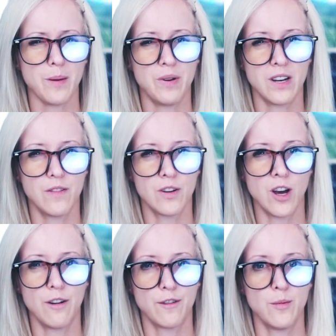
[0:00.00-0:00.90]
But if you're
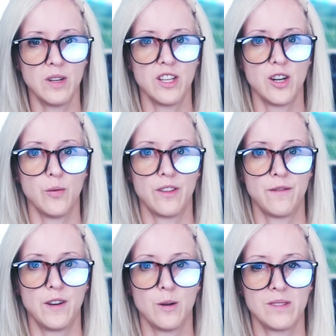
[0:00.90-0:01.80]
not familiar with
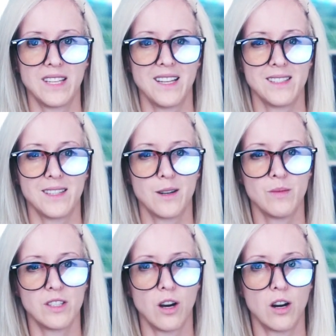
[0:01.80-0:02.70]
film set
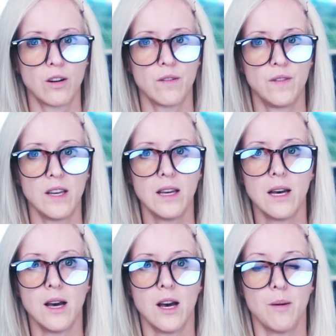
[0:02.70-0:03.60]
cinematography,
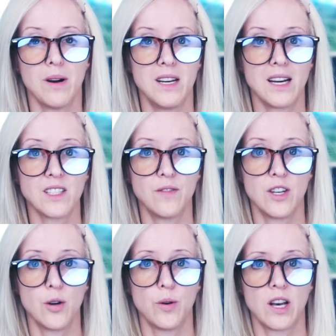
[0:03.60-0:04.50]
my next
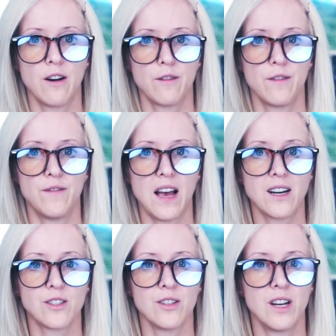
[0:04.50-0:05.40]
video will cover
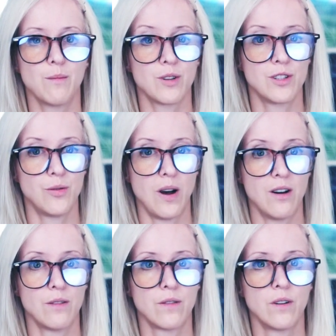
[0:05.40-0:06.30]
factor number
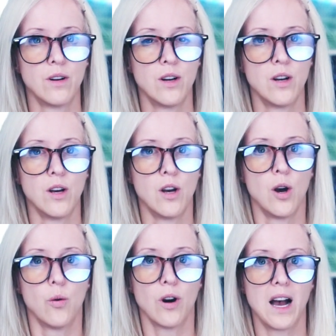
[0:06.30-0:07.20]
12,
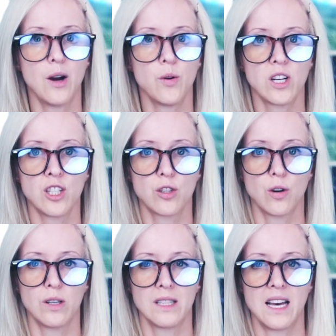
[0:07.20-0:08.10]
where I will
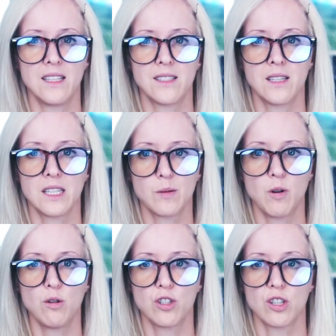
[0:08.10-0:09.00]
control lights and
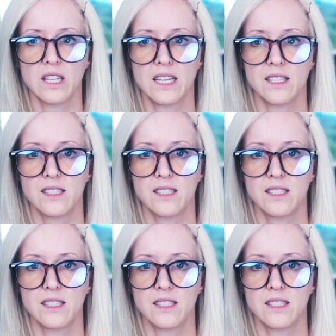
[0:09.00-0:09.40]
exposure like a